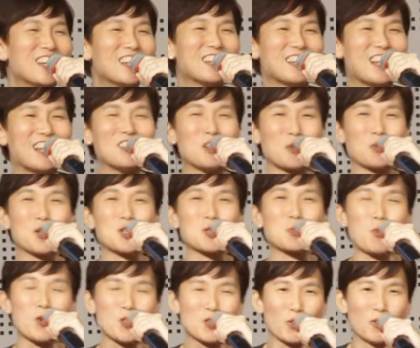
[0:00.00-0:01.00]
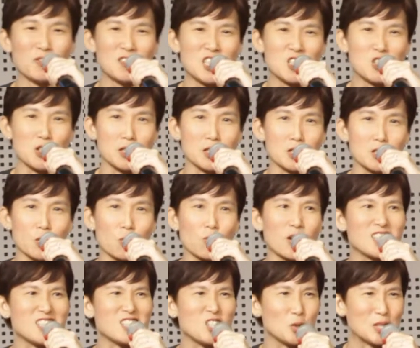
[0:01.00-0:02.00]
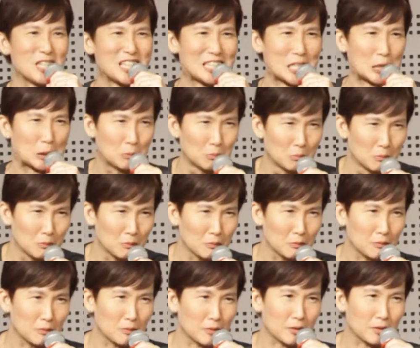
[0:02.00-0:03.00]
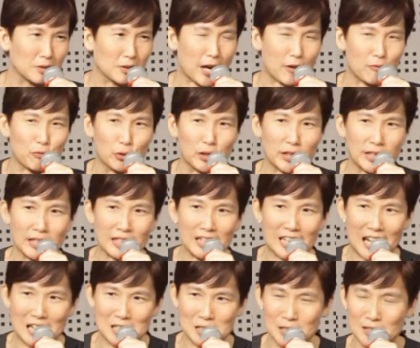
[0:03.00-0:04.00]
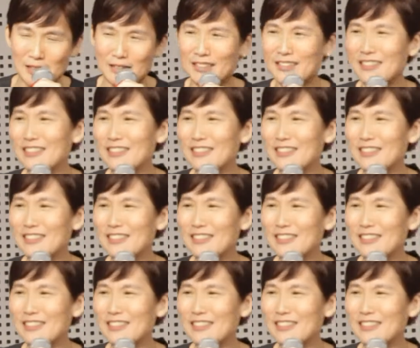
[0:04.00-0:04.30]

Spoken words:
Then the response from the teacher is, why didn't you listen carefully in class?